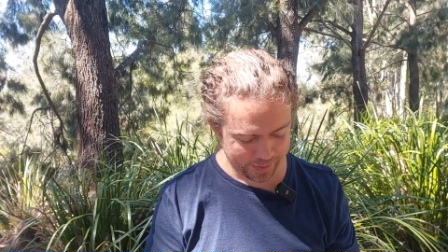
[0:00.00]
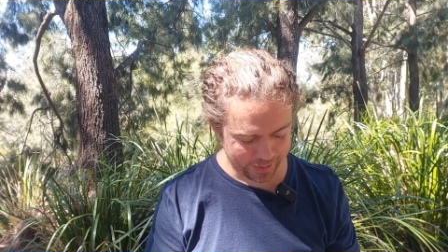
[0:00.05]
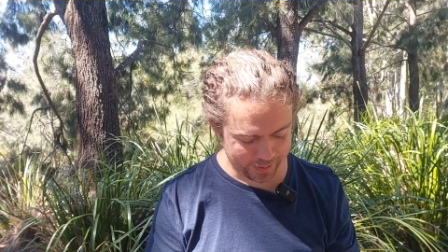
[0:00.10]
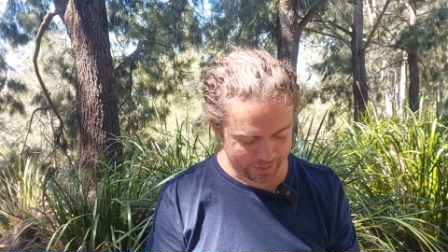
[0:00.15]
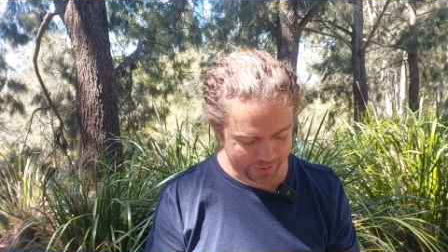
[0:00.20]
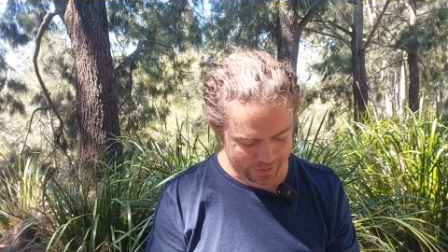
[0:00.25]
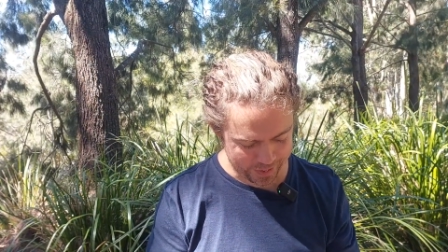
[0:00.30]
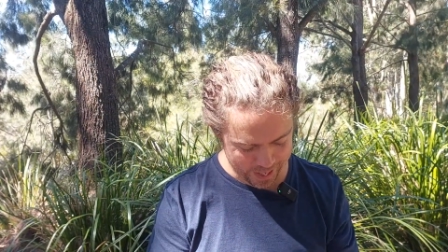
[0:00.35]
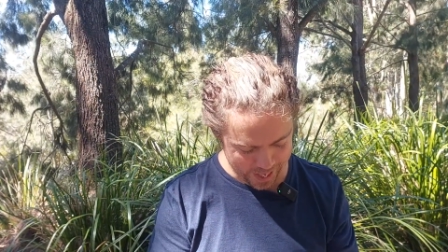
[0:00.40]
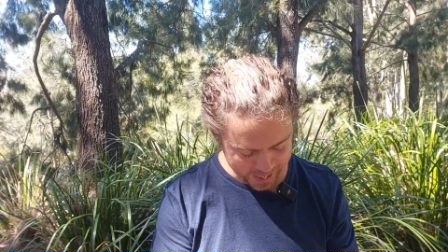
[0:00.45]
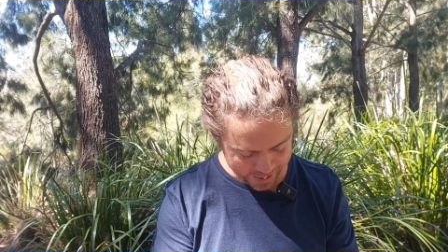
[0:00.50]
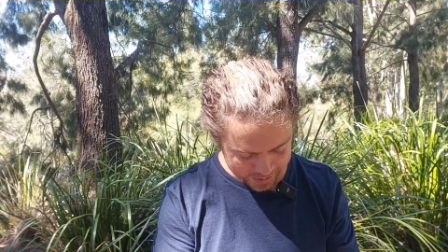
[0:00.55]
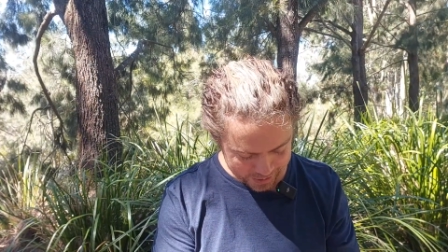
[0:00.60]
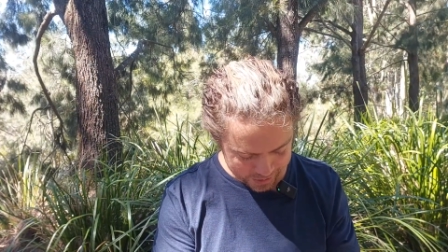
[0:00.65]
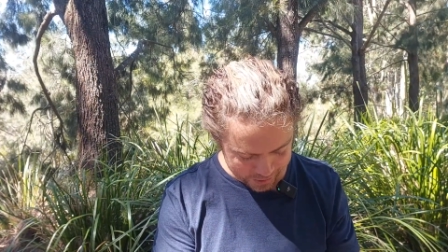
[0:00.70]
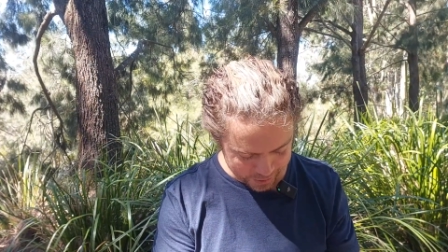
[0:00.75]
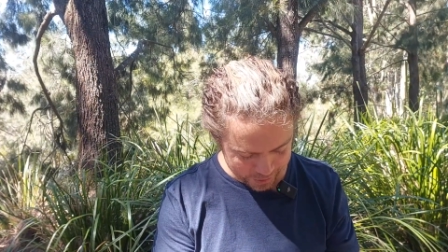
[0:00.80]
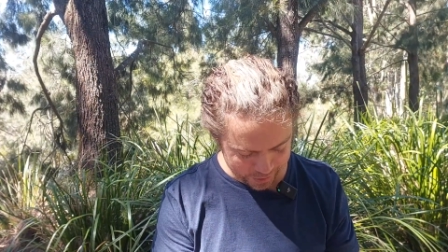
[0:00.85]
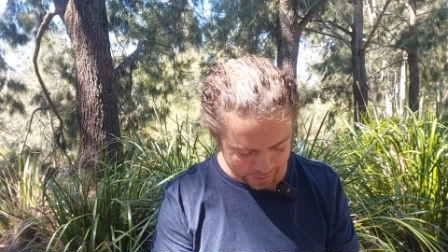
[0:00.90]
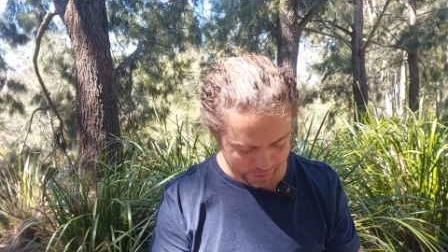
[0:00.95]

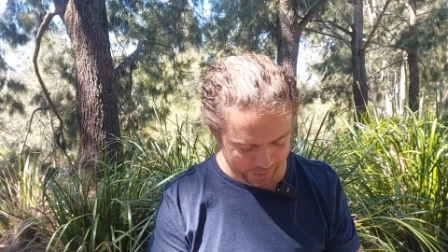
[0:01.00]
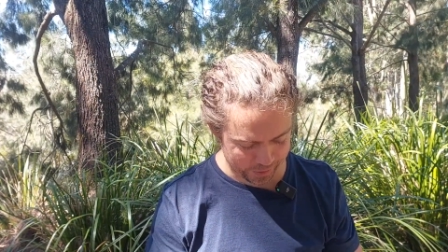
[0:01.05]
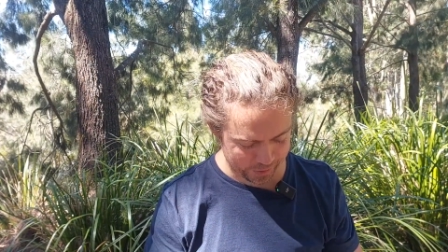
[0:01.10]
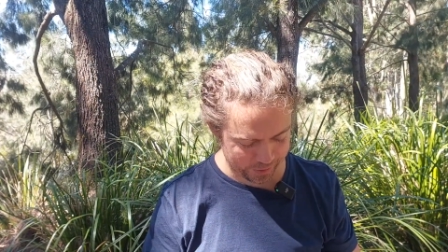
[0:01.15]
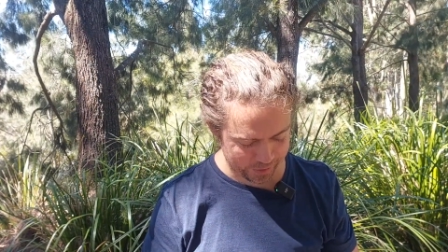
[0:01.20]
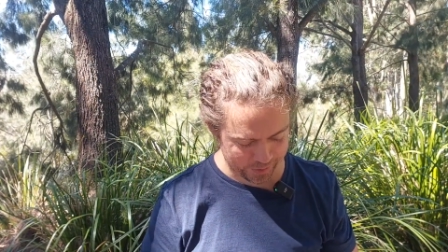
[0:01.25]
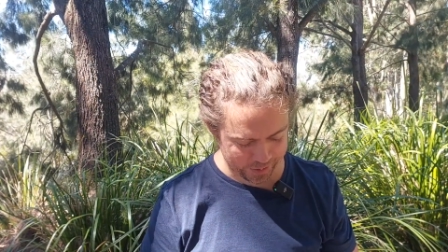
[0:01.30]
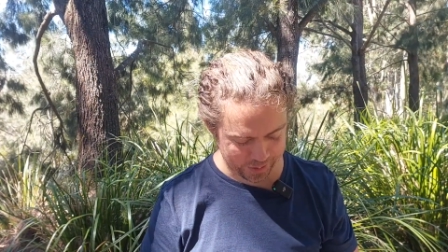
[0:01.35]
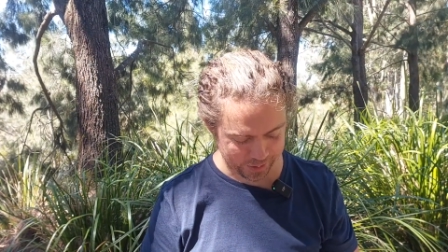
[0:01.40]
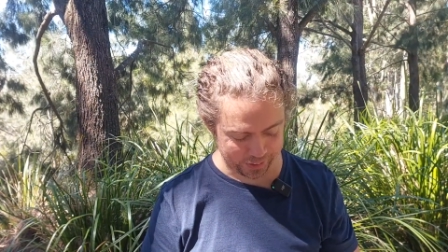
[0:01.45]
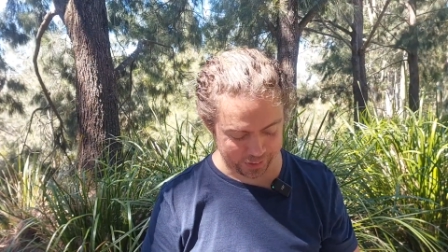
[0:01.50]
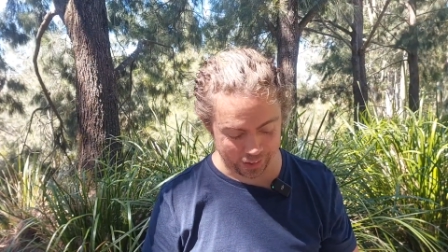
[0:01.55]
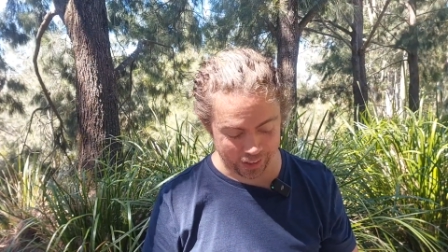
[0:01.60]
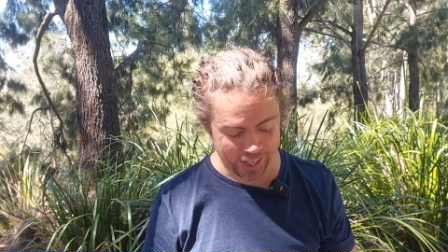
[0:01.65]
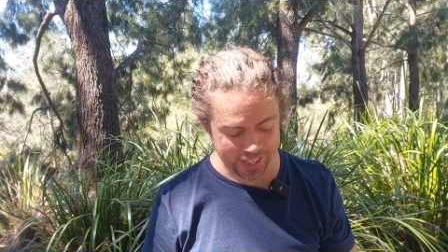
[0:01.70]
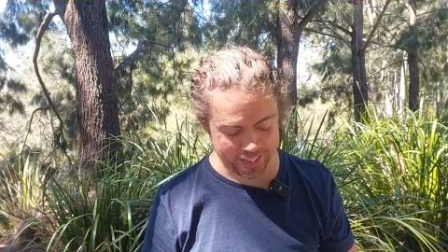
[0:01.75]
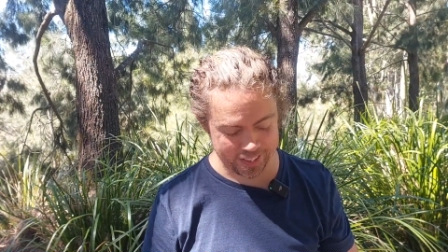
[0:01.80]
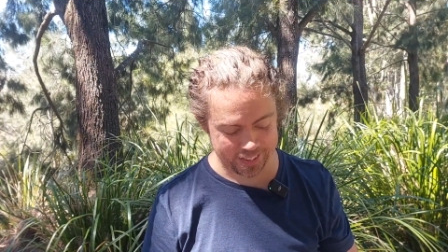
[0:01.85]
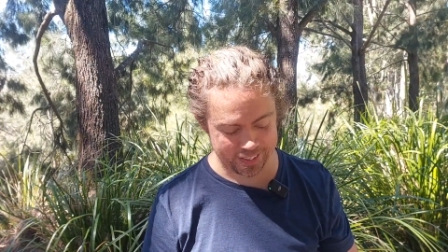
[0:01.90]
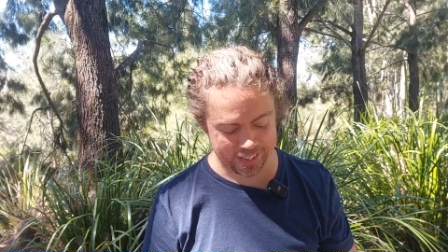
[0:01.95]
next to the
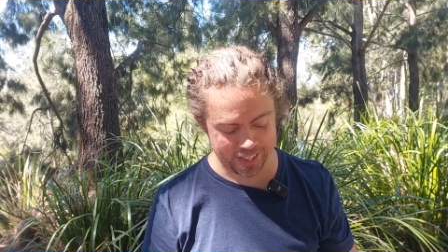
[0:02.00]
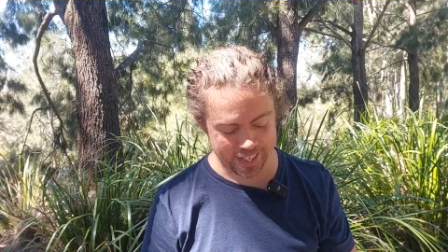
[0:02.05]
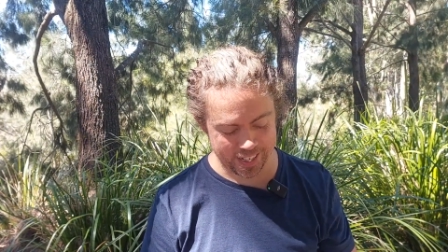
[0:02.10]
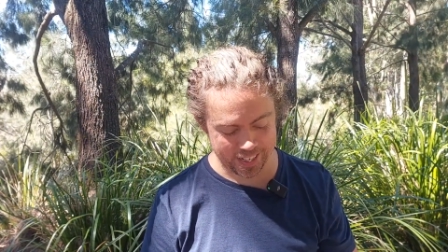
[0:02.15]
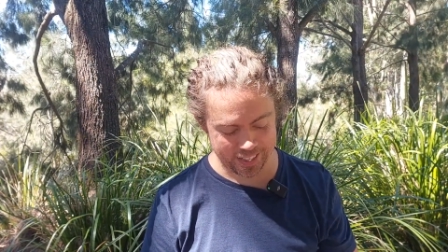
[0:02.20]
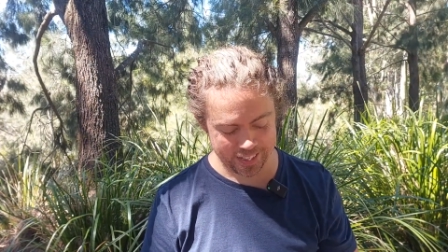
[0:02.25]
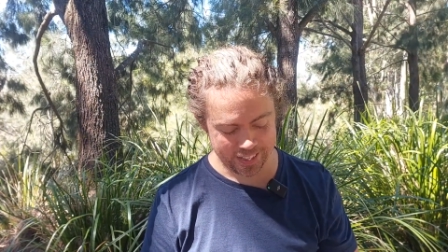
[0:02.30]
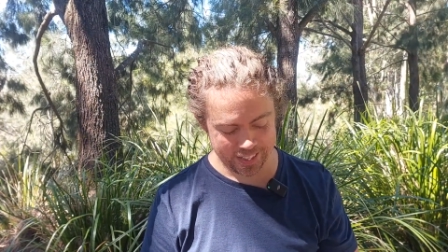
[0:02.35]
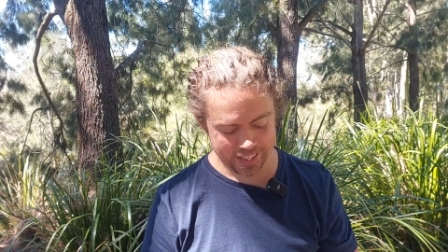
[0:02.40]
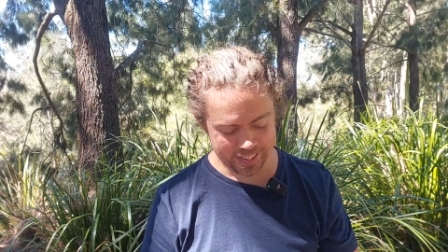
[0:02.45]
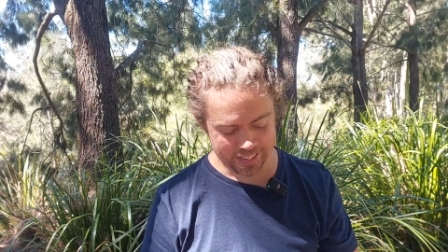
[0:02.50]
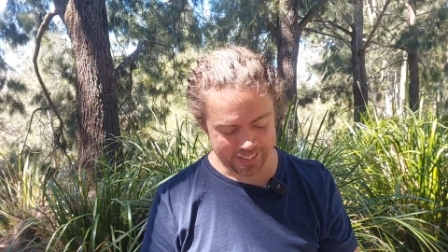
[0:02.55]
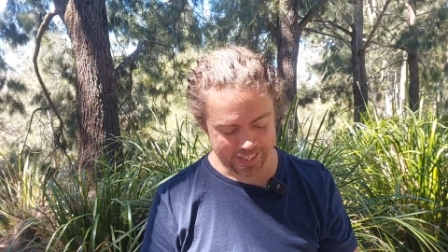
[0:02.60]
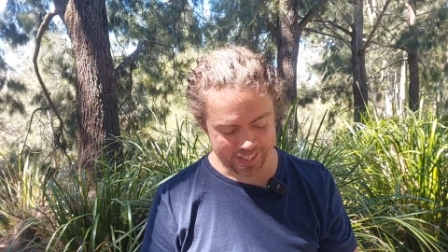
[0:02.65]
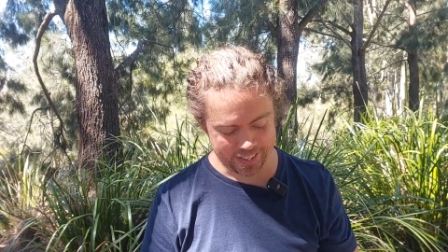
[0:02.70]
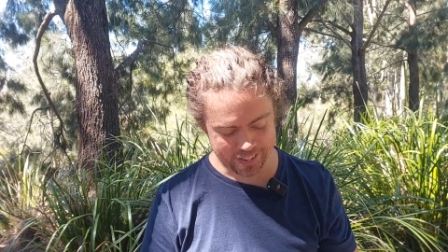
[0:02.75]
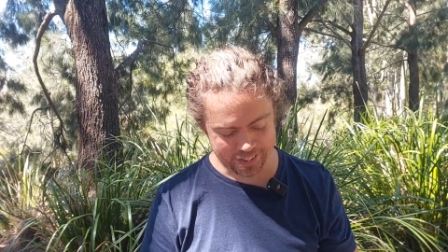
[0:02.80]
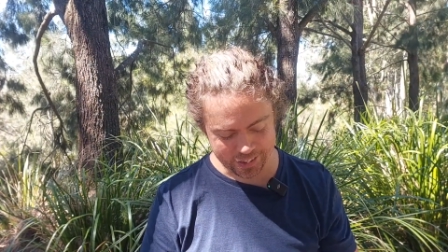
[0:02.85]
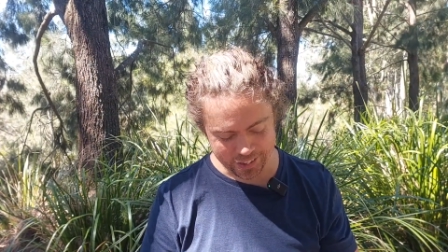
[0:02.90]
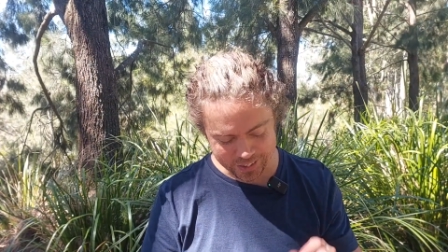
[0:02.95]
light
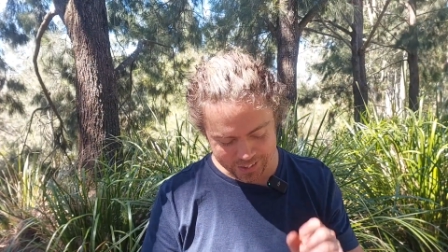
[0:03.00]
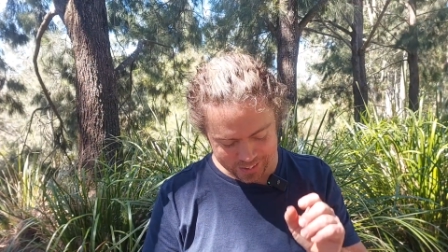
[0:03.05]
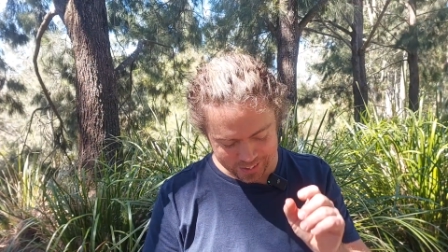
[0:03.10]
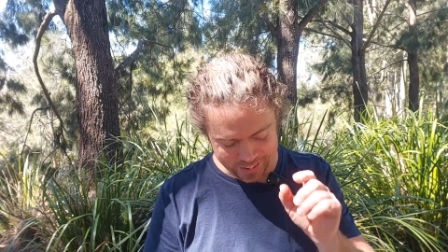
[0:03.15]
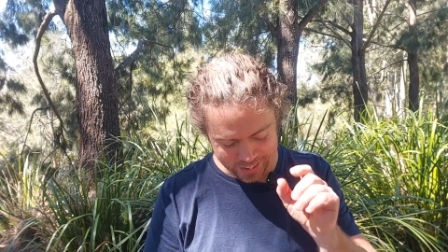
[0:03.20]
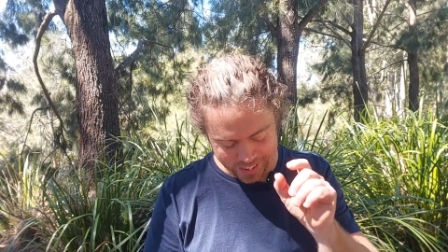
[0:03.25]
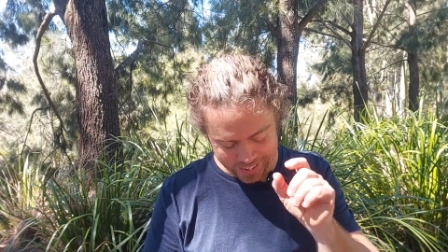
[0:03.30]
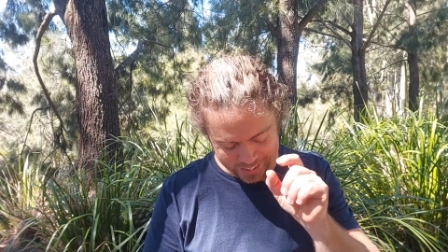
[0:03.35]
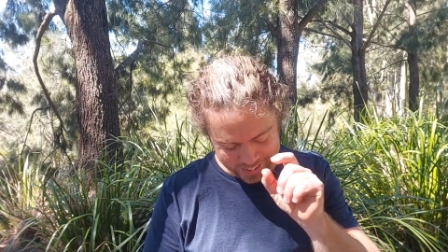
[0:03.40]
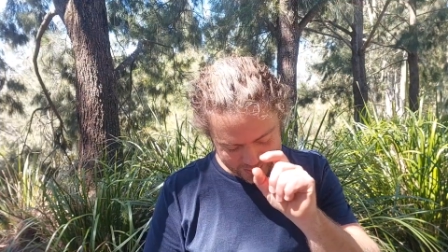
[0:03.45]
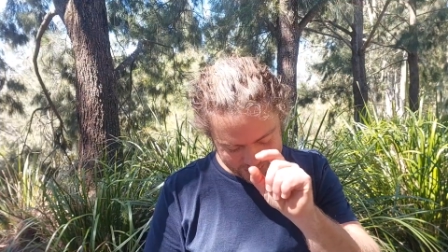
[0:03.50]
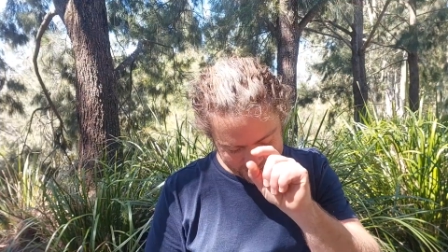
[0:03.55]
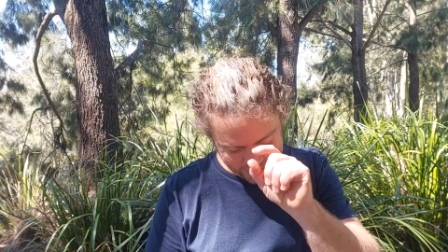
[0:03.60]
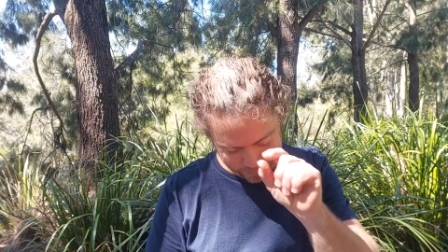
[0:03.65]
there's just like